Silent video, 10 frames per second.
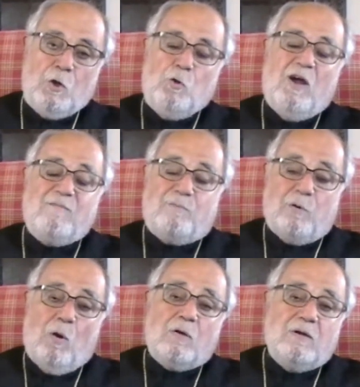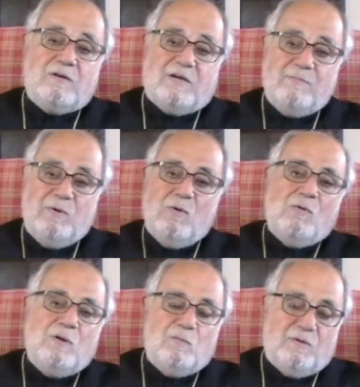you have broken
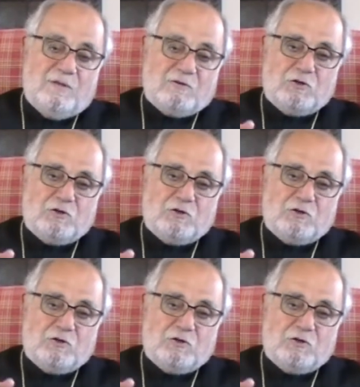communion with the